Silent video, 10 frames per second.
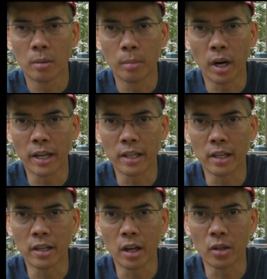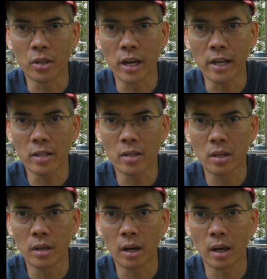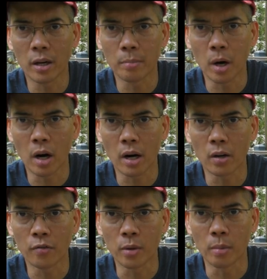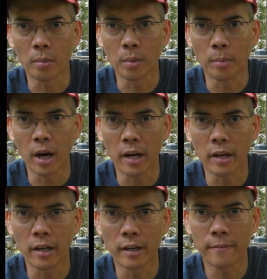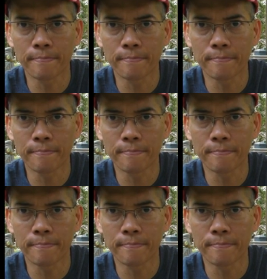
But I did another test. I don't know if you remember my